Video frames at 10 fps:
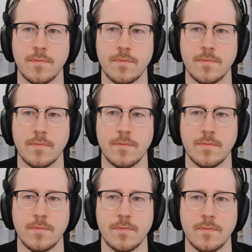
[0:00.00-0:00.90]

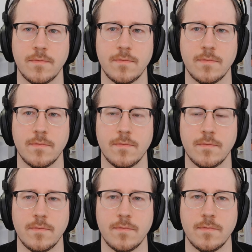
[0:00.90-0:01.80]

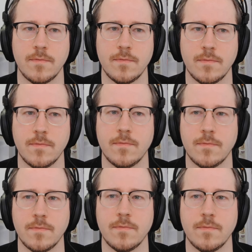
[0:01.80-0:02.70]

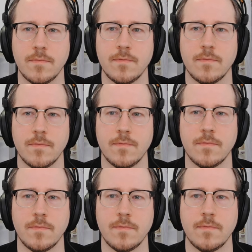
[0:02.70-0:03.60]

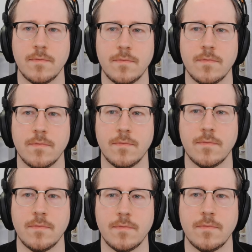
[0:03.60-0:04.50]

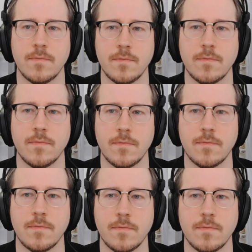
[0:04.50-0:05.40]

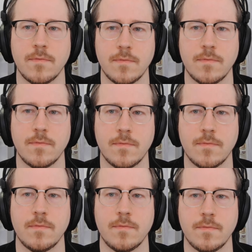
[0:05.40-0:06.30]

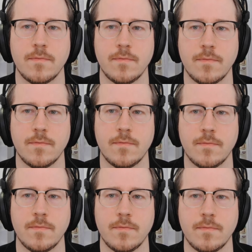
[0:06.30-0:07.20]

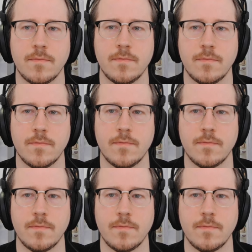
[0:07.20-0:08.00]
[no speech]